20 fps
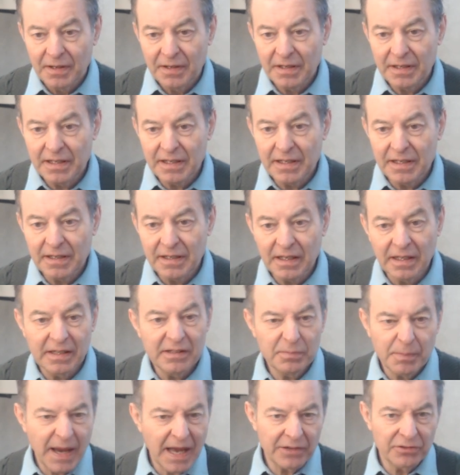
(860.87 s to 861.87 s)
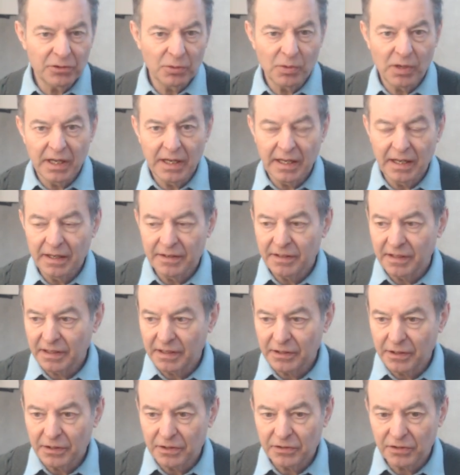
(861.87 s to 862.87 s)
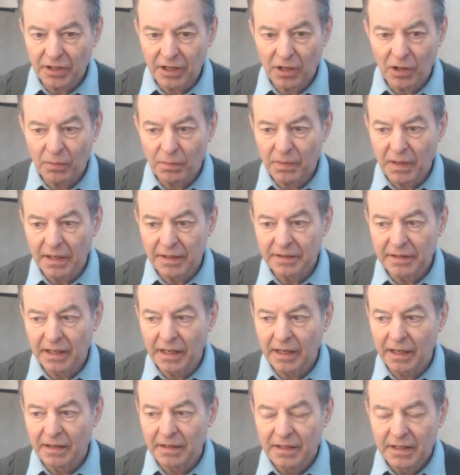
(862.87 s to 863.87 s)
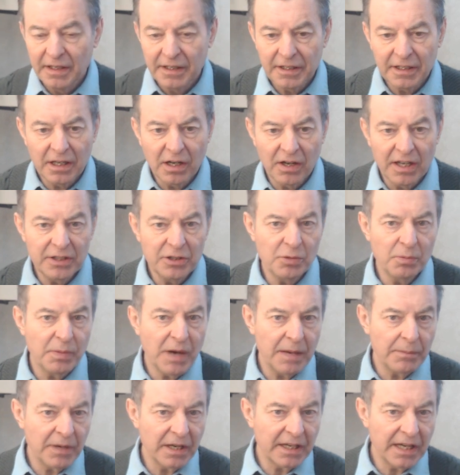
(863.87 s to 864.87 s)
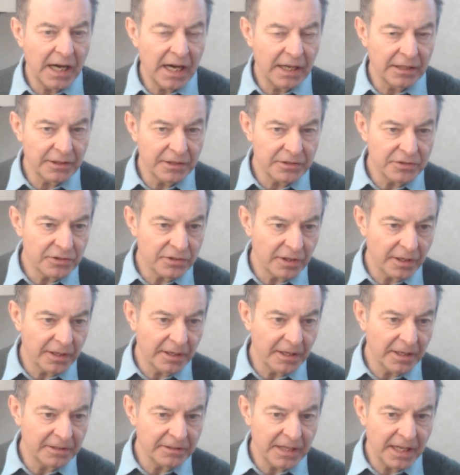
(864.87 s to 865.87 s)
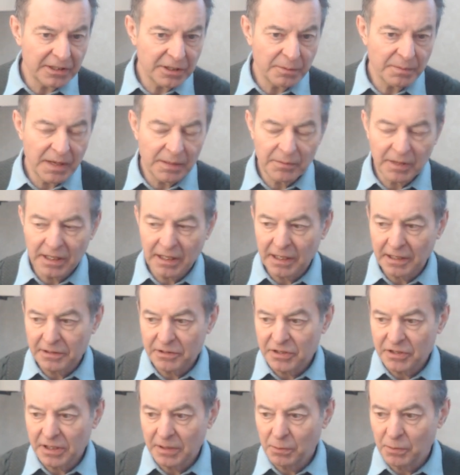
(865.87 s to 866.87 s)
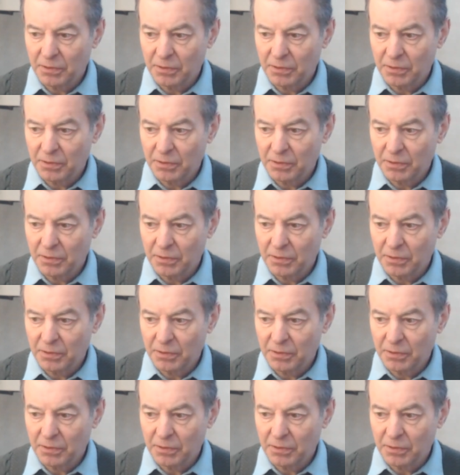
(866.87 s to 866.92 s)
he's passed away, I think, years ago. But you know, I knew Batmangalaj, Dr. Batmangalaj.